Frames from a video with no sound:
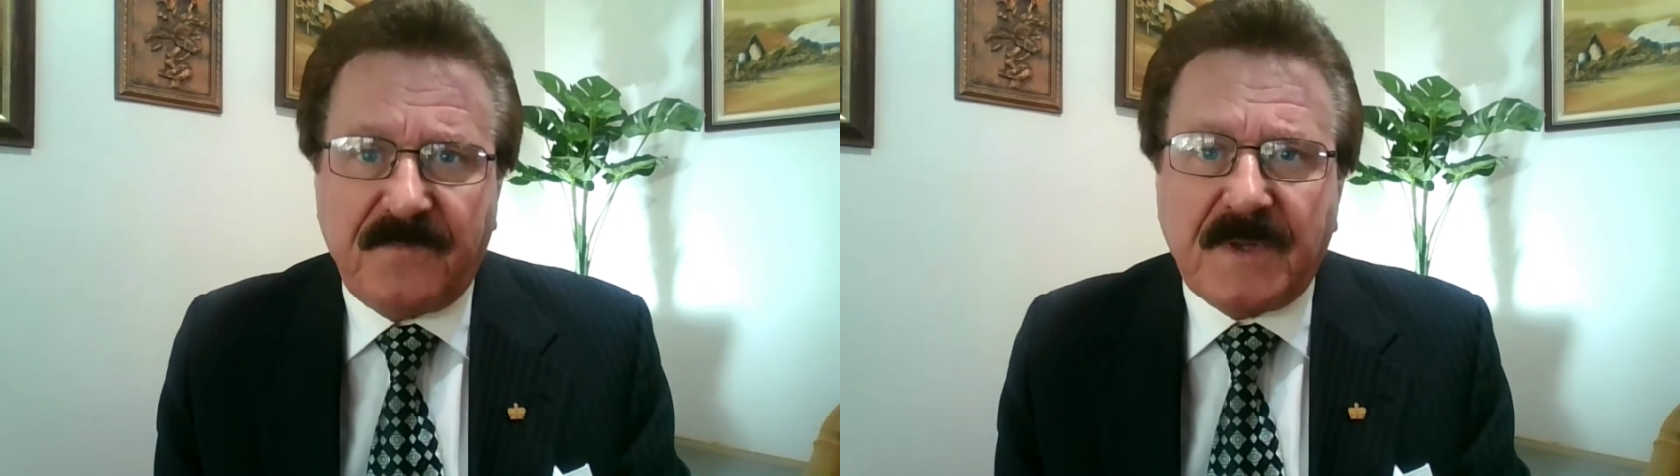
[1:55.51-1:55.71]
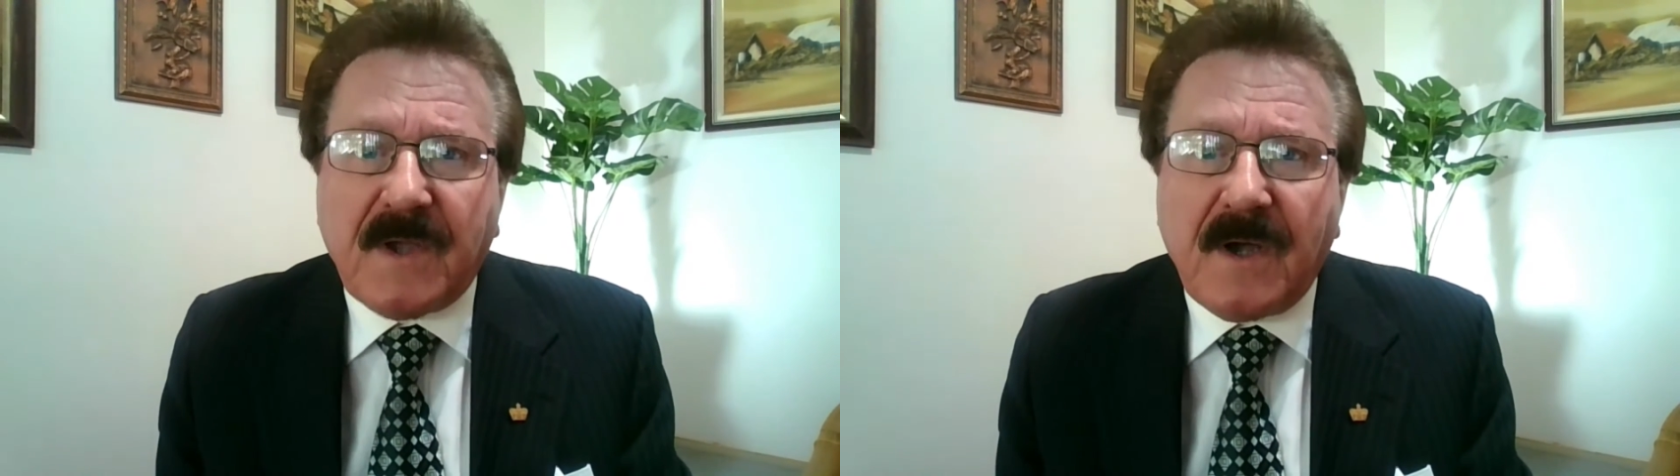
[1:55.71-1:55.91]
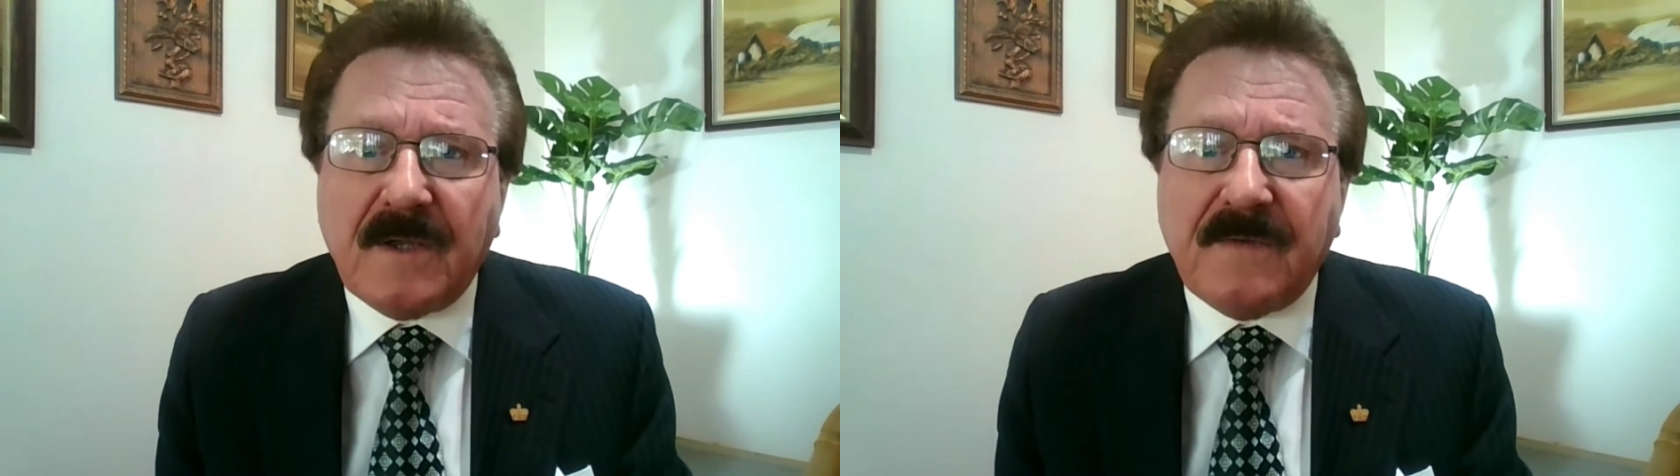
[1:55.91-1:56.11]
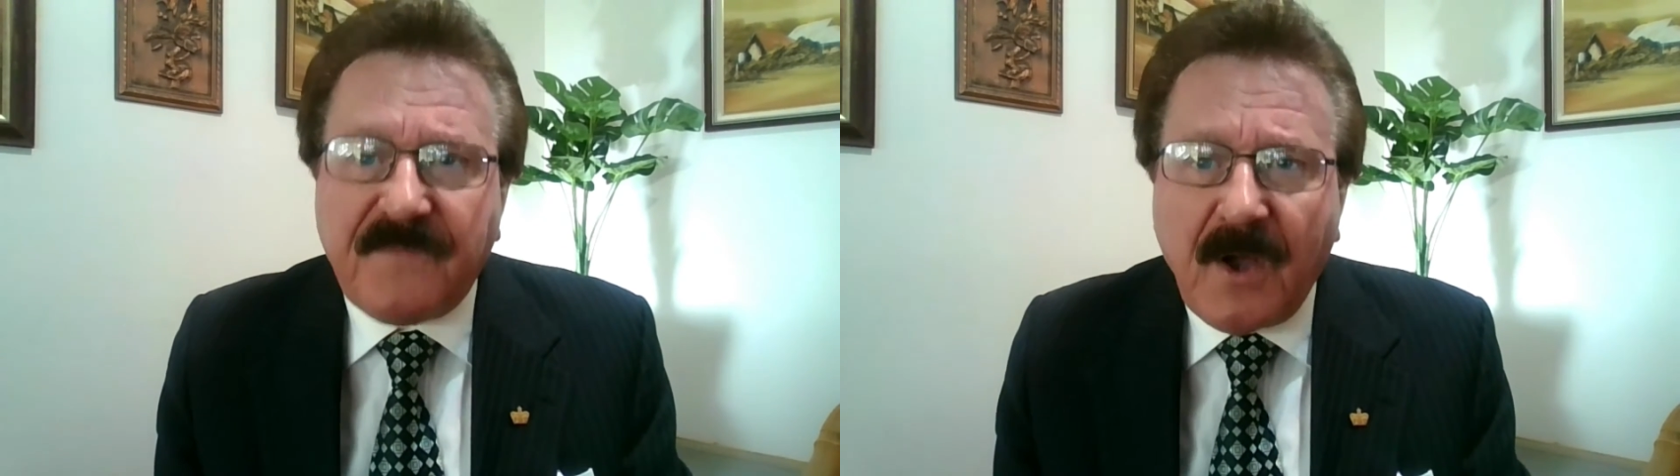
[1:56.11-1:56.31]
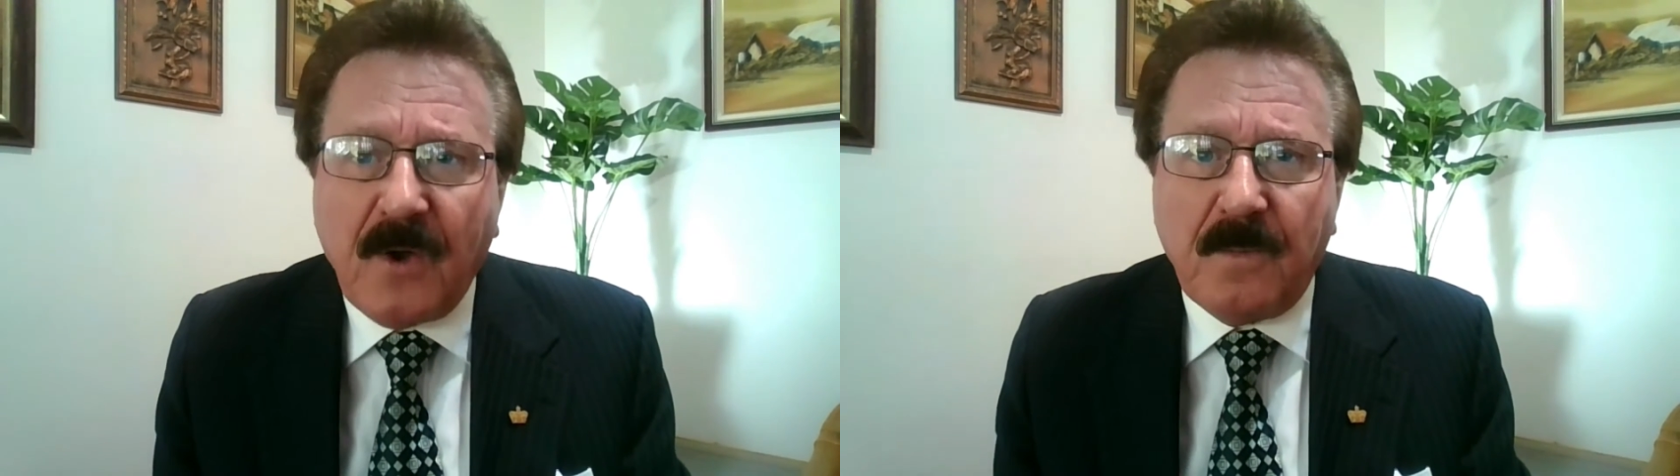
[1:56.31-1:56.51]
with the kind of
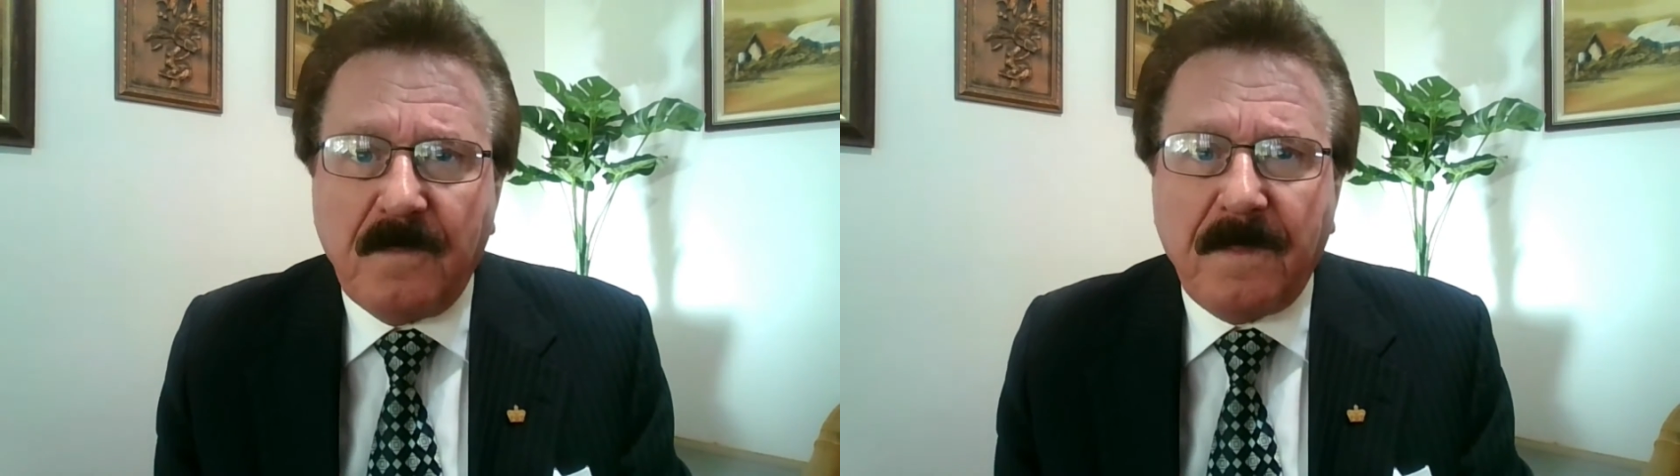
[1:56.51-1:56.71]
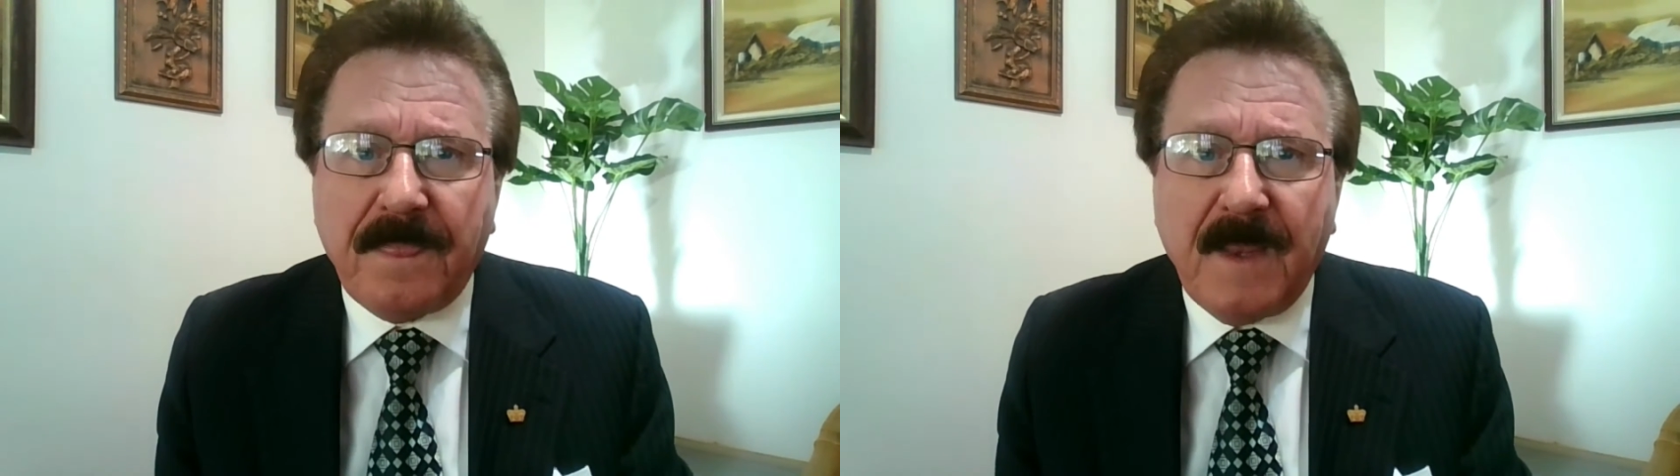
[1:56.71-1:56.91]
home